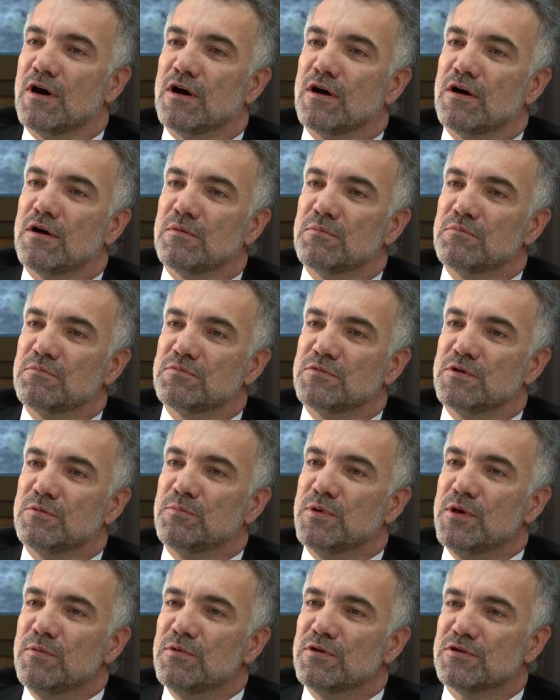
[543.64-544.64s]
are the
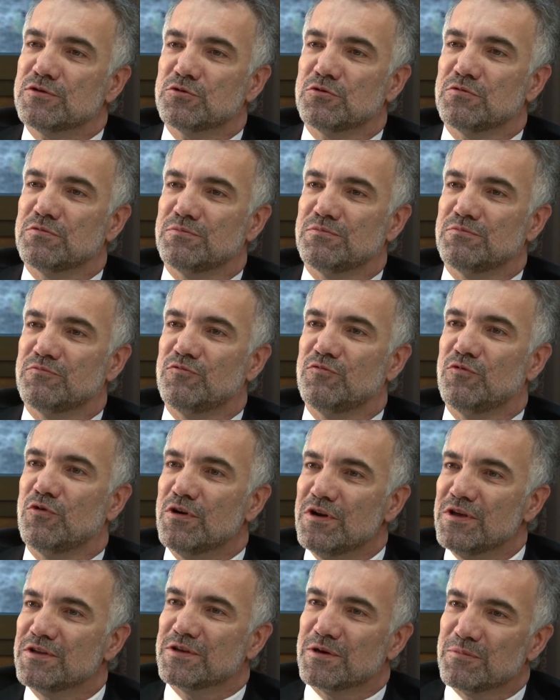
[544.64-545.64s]
people so
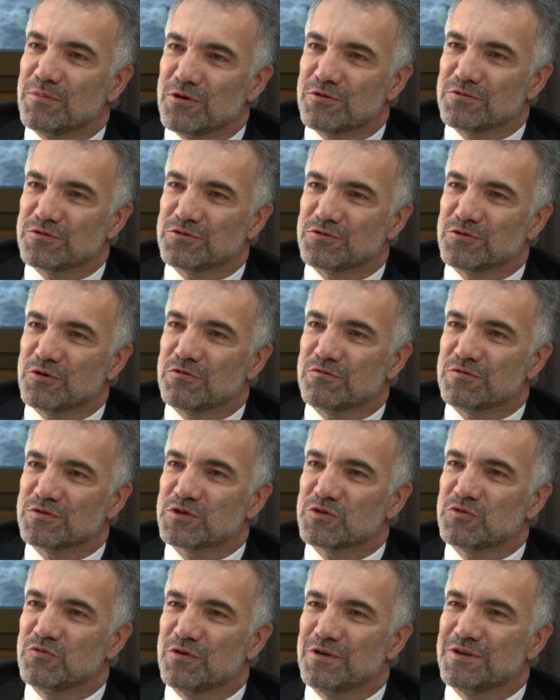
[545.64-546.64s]
worried about
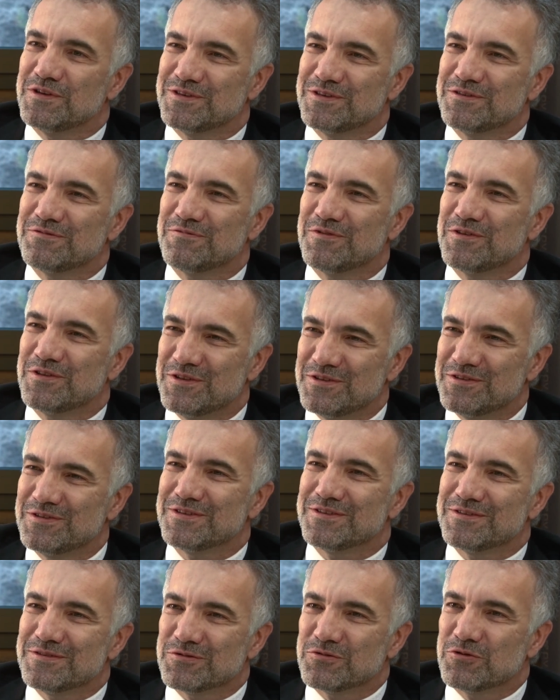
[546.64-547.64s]
service quality within
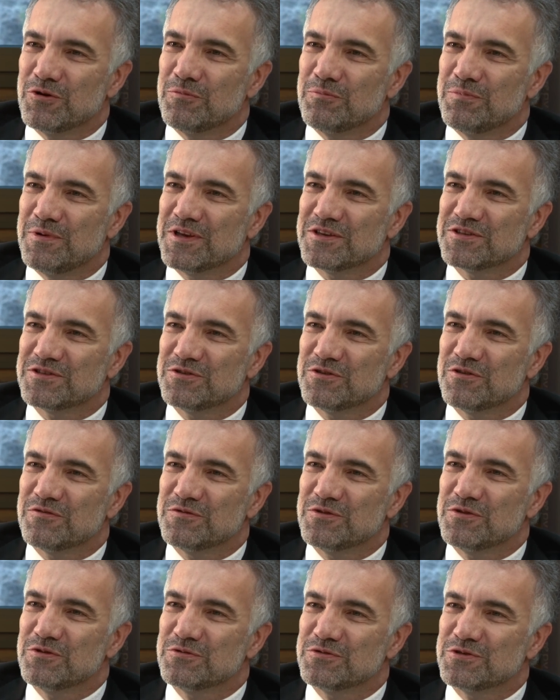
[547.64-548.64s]
the complexity
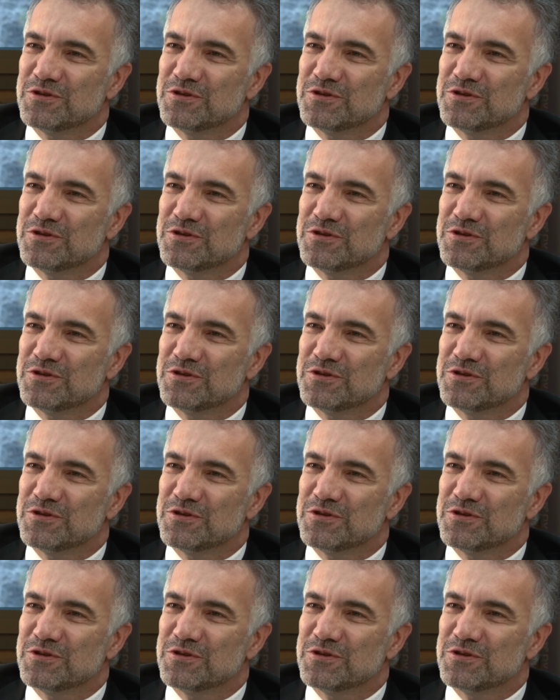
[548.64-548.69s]
of new